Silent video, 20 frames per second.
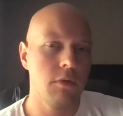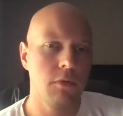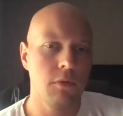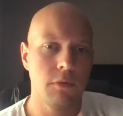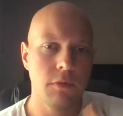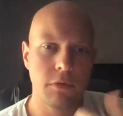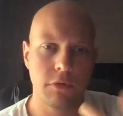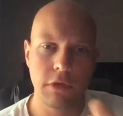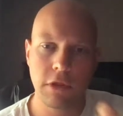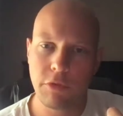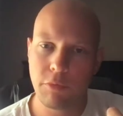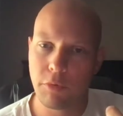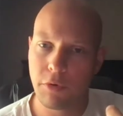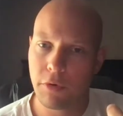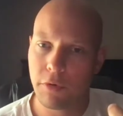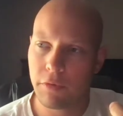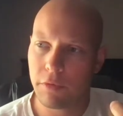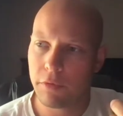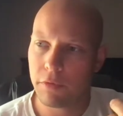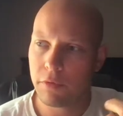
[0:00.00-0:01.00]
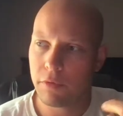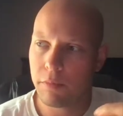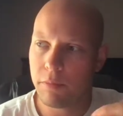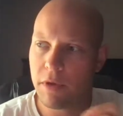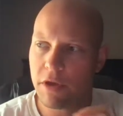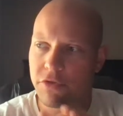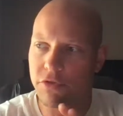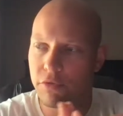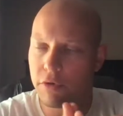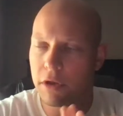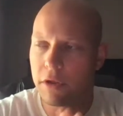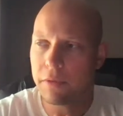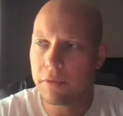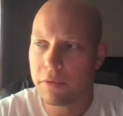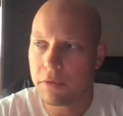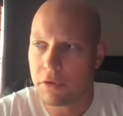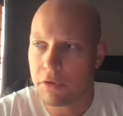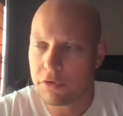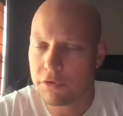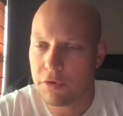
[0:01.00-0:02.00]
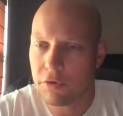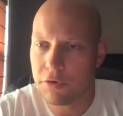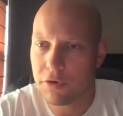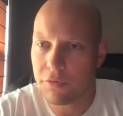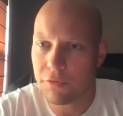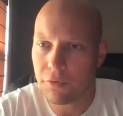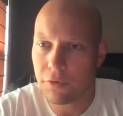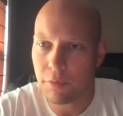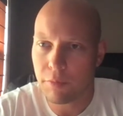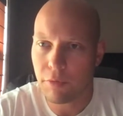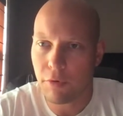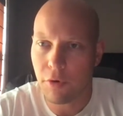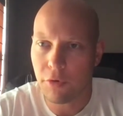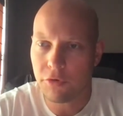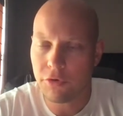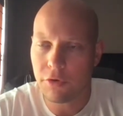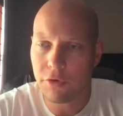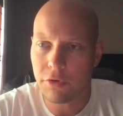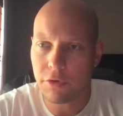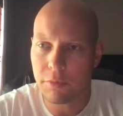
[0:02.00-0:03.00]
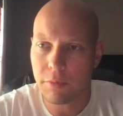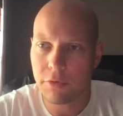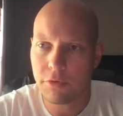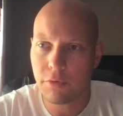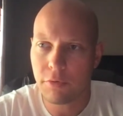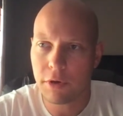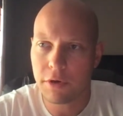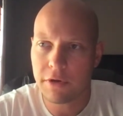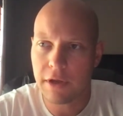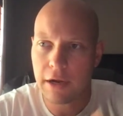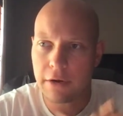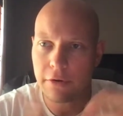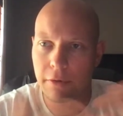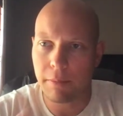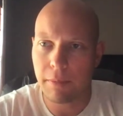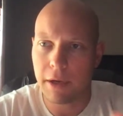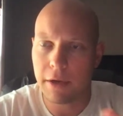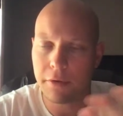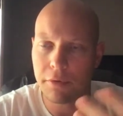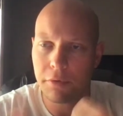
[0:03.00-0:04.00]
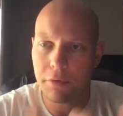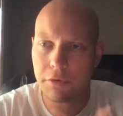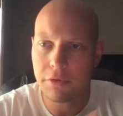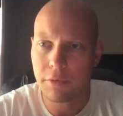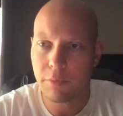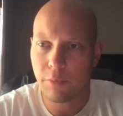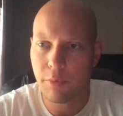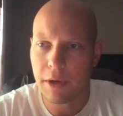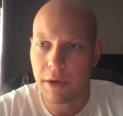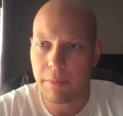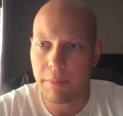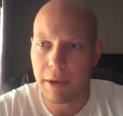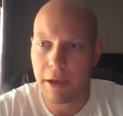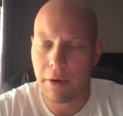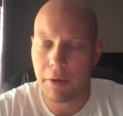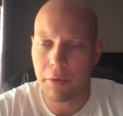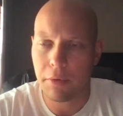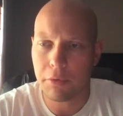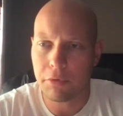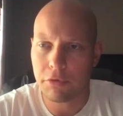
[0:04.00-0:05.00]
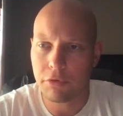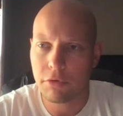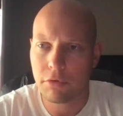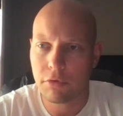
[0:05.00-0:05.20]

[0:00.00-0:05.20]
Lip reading: since we're measuring these two different approaches between Dr. Michael's and Wayne Powell's